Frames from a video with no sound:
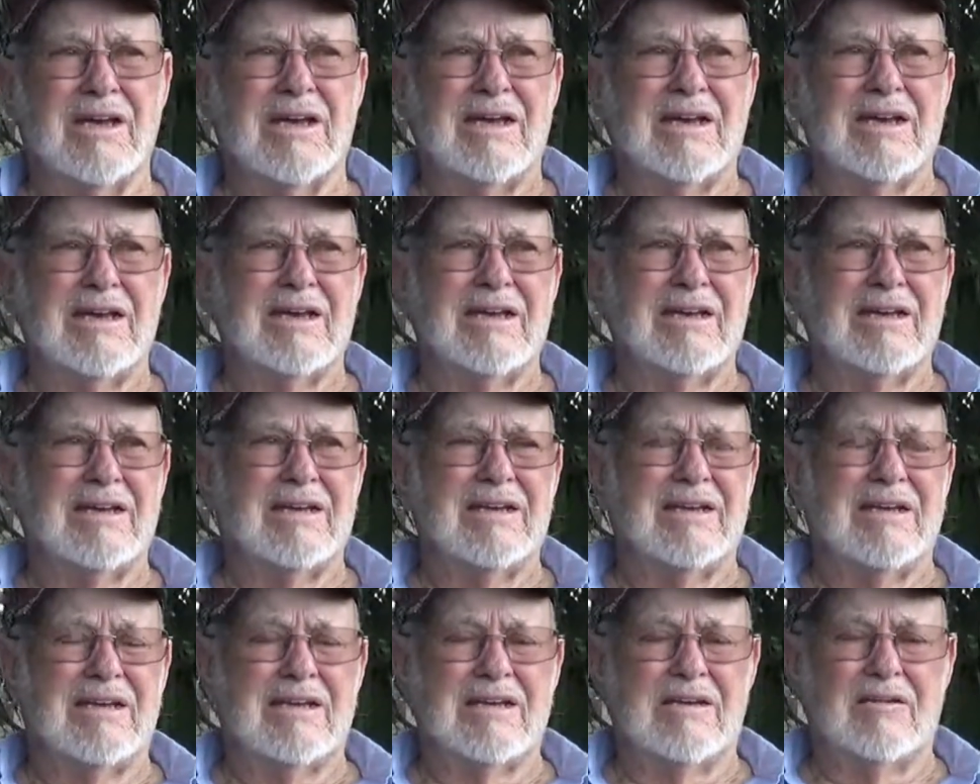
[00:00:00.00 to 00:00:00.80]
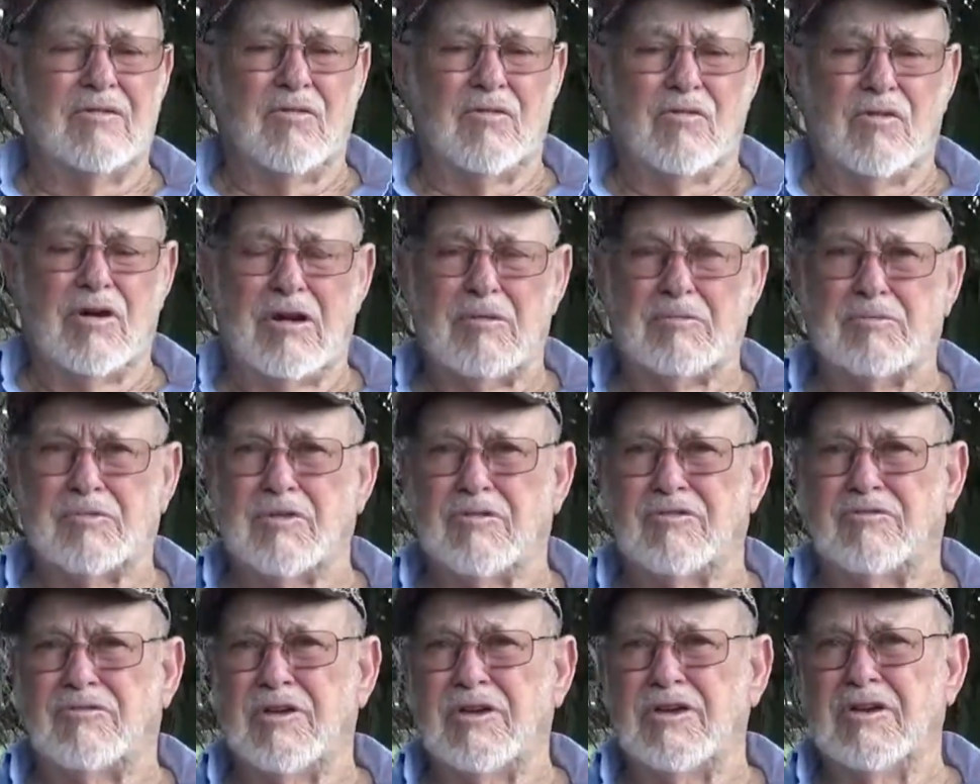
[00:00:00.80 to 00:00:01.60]
and they wrapped their
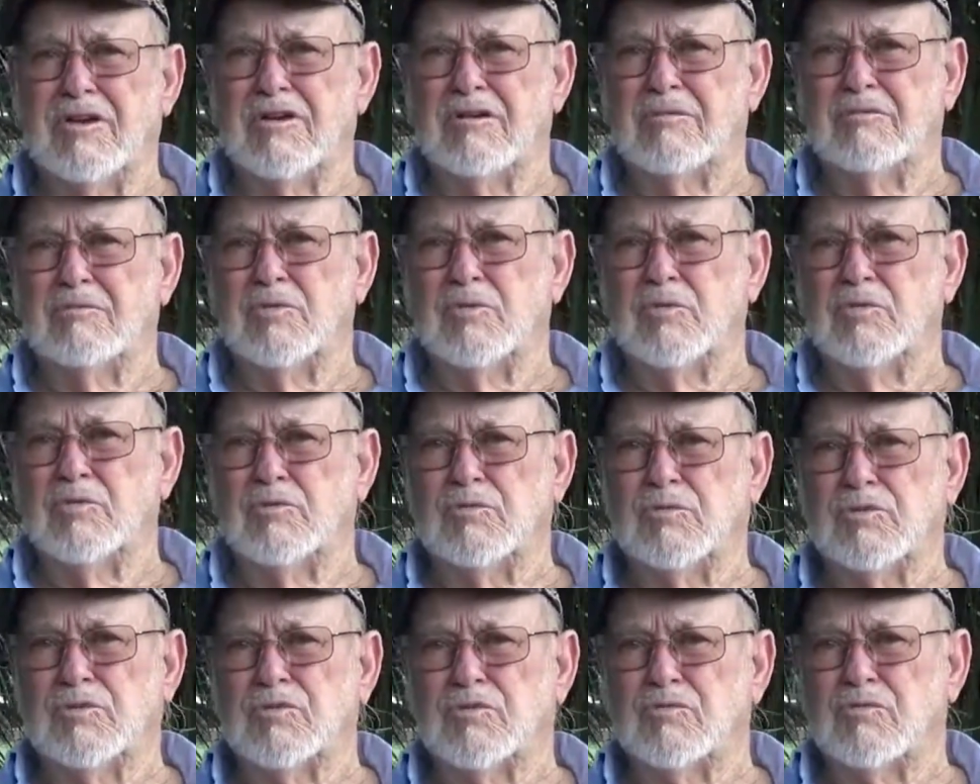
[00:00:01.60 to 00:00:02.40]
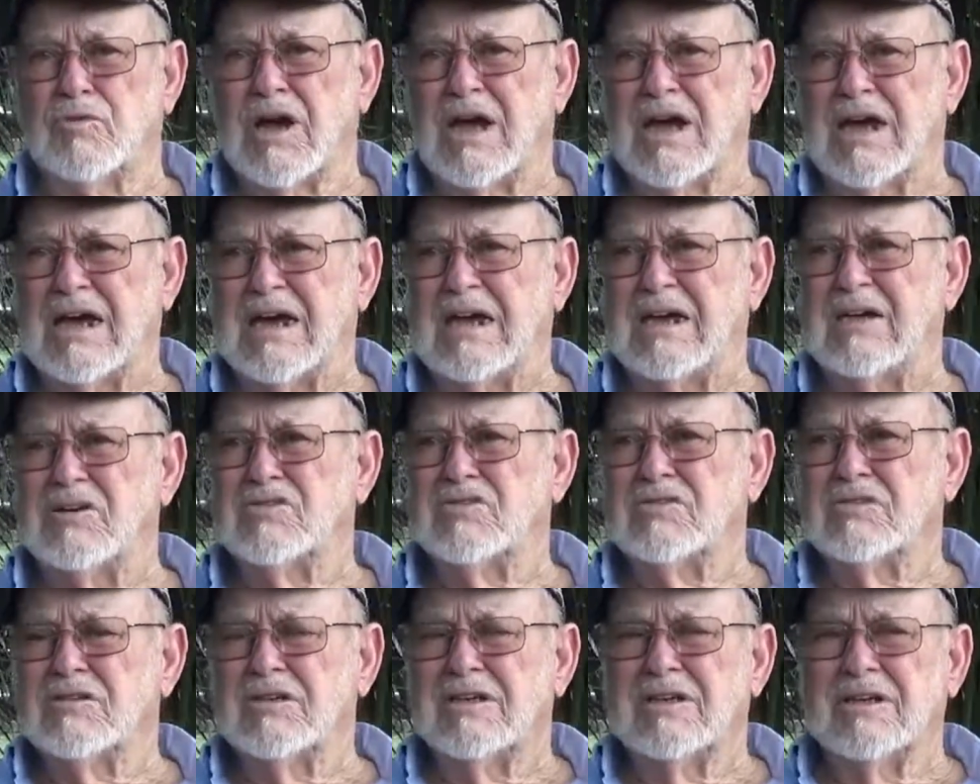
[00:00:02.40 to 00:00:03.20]
feet up with
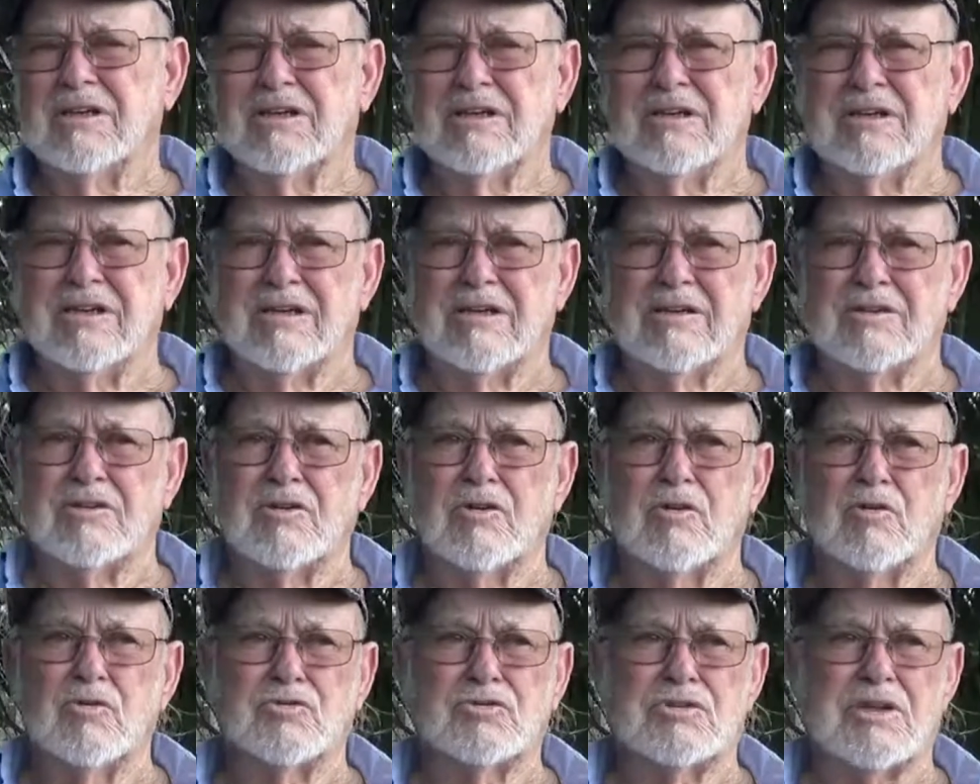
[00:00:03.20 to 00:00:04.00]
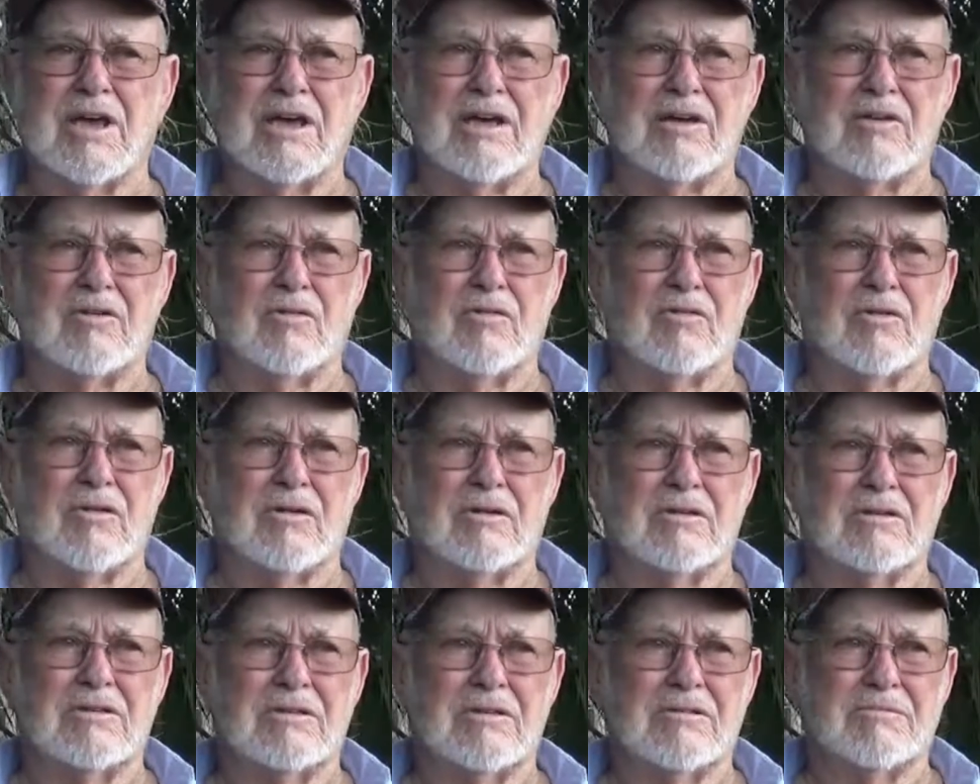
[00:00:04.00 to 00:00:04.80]
rags and go stand on a
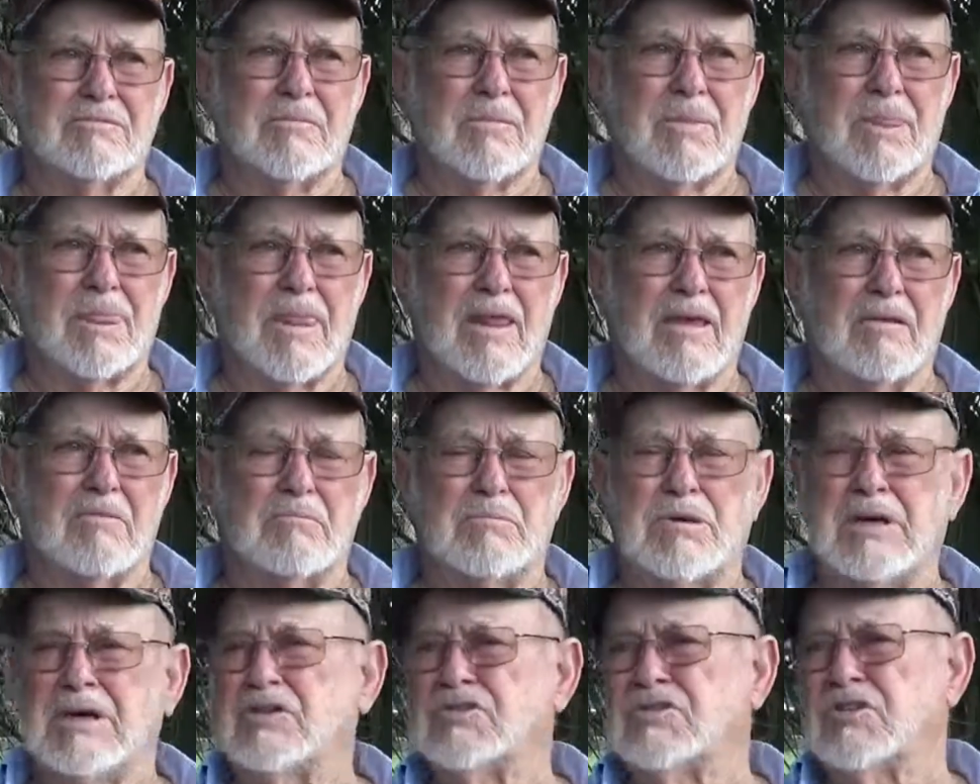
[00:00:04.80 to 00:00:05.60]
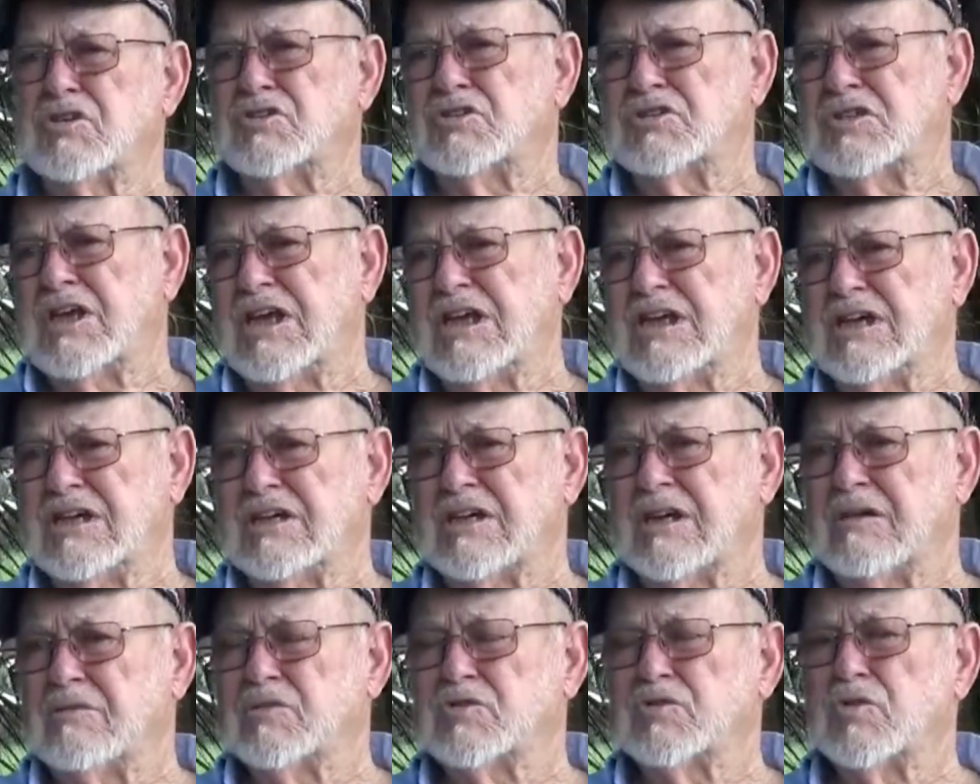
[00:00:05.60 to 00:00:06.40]
piece of tin
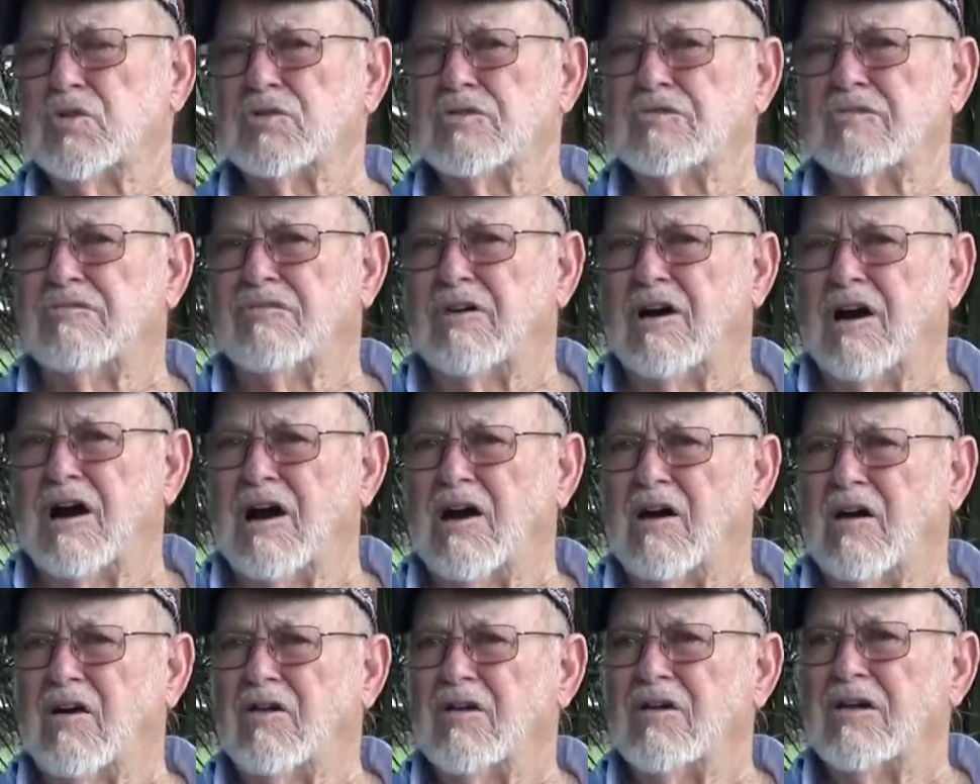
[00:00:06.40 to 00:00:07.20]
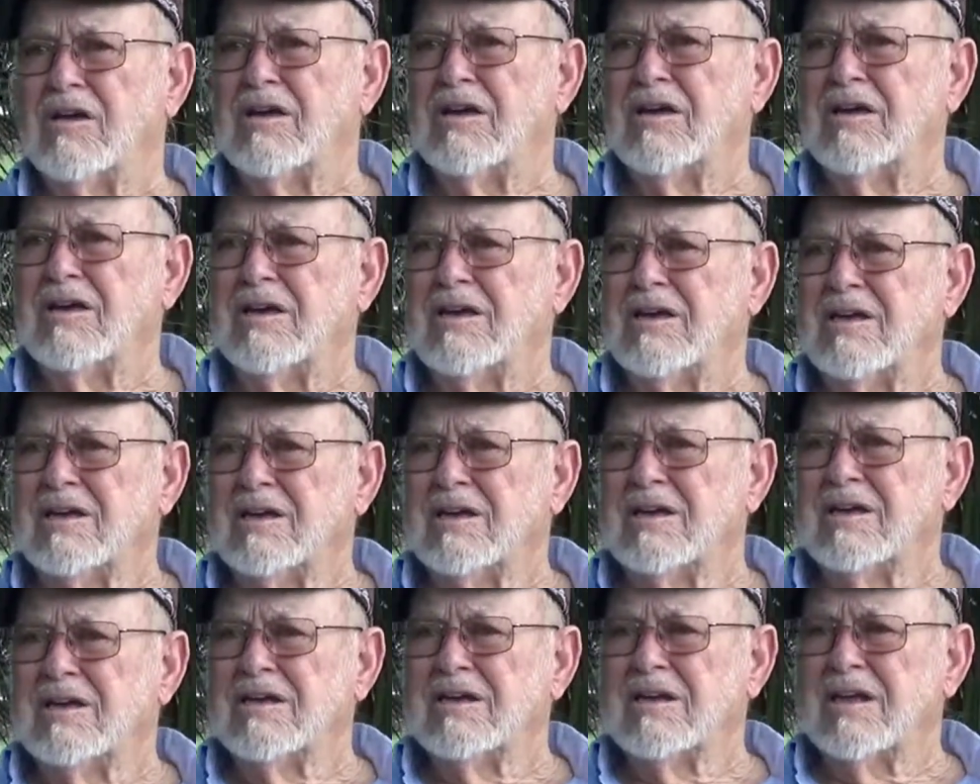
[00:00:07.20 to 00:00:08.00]
that was on the fire,
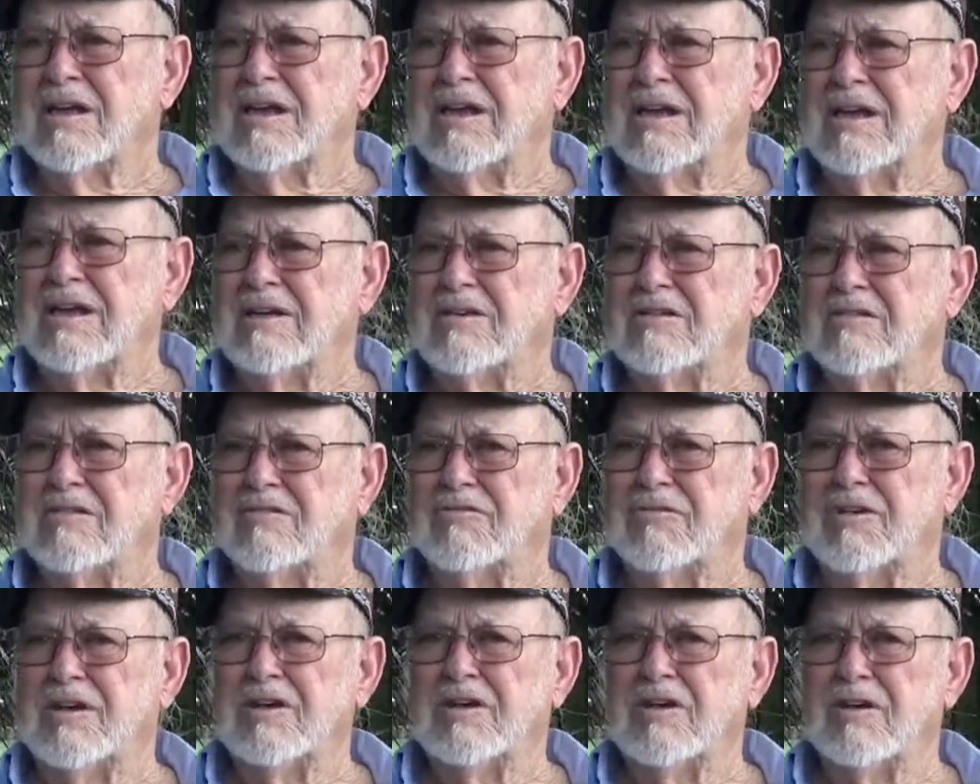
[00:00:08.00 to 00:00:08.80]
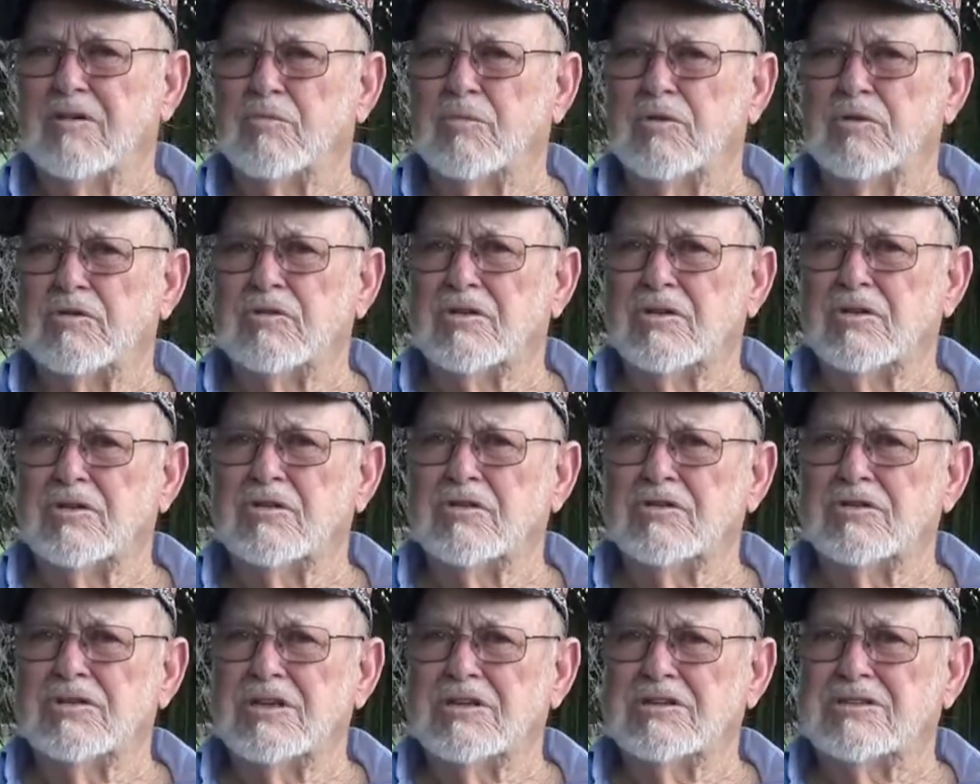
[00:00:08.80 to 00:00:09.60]
and they heat their feet up real
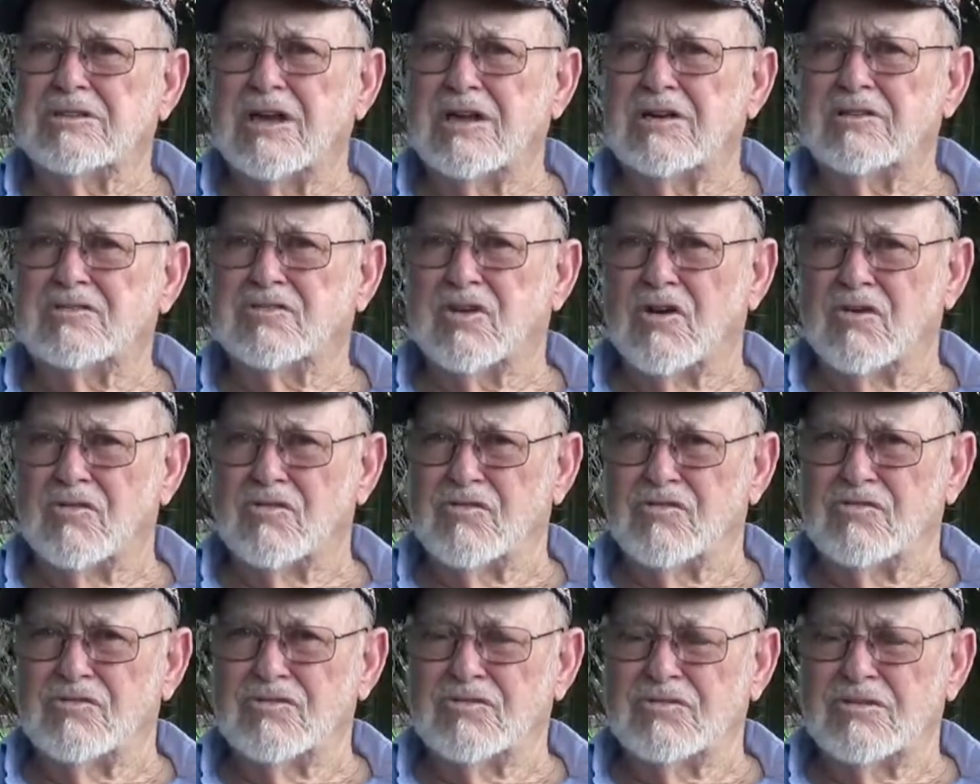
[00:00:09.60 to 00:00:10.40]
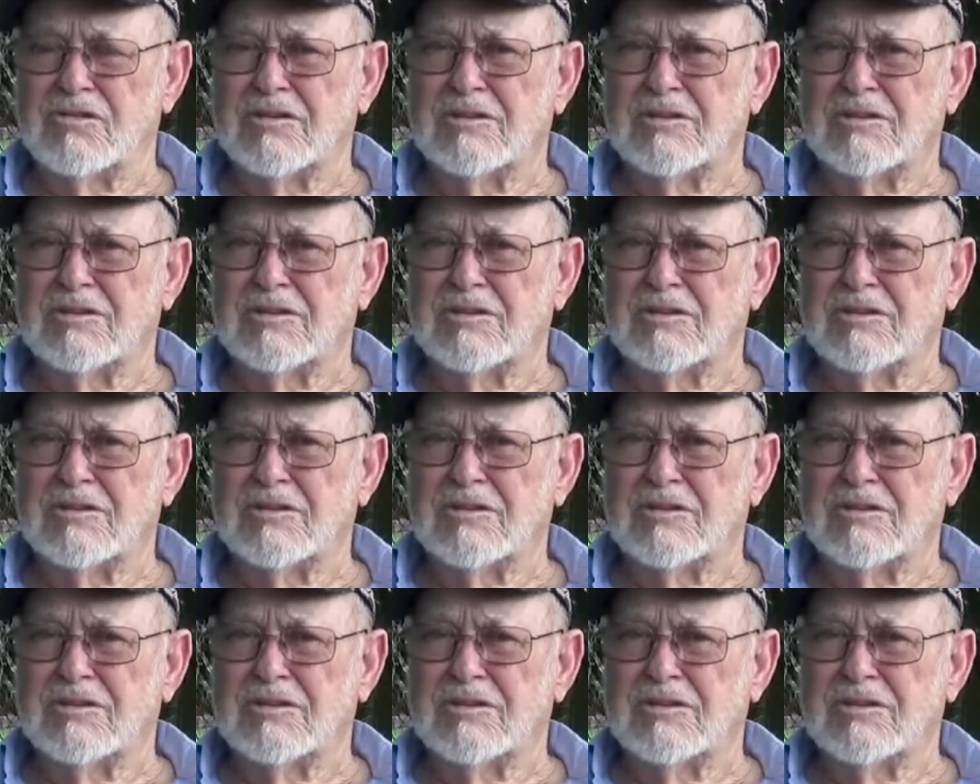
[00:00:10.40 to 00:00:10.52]
good, and they'd take turns.